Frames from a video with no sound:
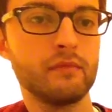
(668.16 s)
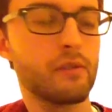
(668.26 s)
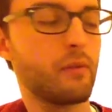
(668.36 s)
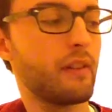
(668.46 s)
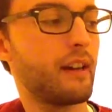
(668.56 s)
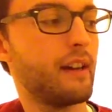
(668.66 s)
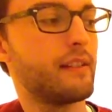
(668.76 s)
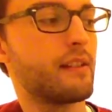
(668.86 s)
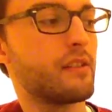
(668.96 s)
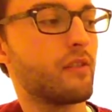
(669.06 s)
So what that
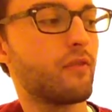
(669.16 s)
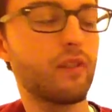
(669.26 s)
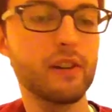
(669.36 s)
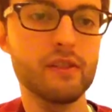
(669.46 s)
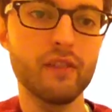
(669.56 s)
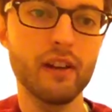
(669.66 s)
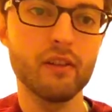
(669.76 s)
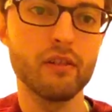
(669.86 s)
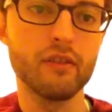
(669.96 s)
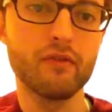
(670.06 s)
is, it's your first
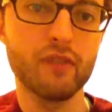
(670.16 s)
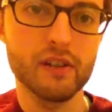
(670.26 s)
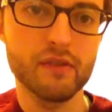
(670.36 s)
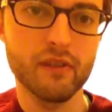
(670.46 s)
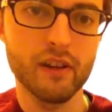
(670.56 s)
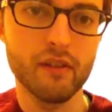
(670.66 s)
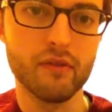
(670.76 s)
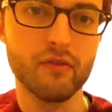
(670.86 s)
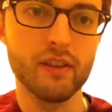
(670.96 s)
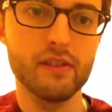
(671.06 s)
finger on the 1st fret of
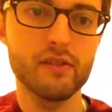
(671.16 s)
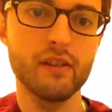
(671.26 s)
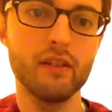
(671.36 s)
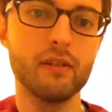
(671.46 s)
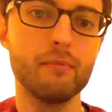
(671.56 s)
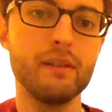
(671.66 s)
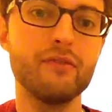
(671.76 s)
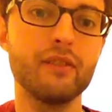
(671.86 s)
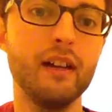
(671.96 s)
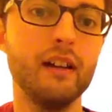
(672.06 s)
the 5th string on a B
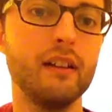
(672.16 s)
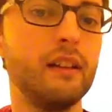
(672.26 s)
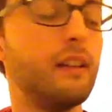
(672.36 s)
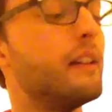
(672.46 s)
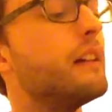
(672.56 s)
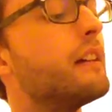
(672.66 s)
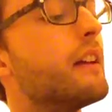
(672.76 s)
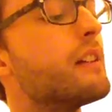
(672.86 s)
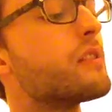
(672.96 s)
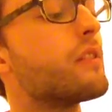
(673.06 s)
flat, and
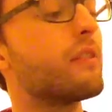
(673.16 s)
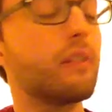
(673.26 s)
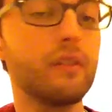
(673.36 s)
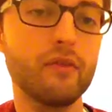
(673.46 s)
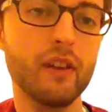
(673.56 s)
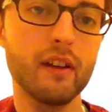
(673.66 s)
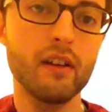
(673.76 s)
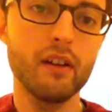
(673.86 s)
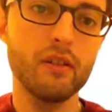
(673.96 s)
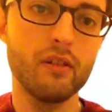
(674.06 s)
it's your third
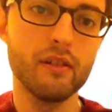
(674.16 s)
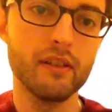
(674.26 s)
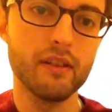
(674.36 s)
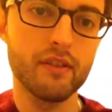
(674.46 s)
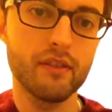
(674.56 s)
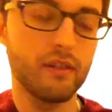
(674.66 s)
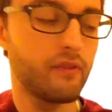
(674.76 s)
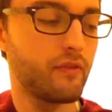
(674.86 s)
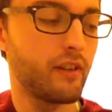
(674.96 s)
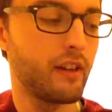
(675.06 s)
finger on the
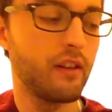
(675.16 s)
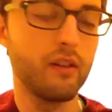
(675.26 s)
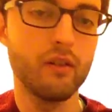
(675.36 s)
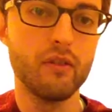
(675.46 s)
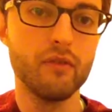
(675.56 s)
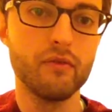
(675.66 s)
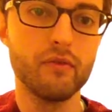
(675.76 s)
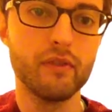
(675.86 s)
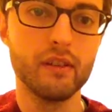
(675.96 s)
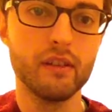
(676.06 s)
3rd fret
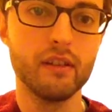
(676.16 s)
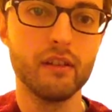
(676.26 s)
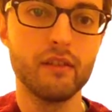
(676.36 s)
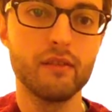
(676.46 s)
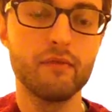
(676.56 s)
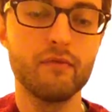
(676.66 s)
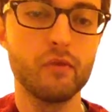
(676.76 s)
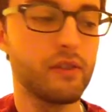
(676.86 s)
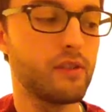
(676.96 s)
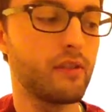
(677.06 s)
of the
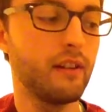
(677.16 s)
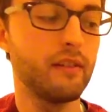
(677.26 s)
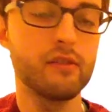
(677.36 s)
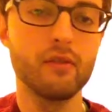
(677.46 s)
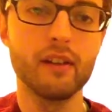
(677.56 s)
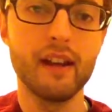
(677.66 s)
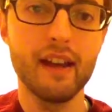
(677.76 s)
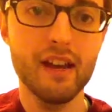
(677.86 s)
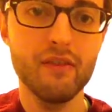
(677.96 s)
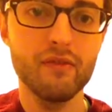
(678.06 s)
4th string, so on an
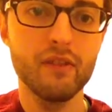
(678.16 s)
F,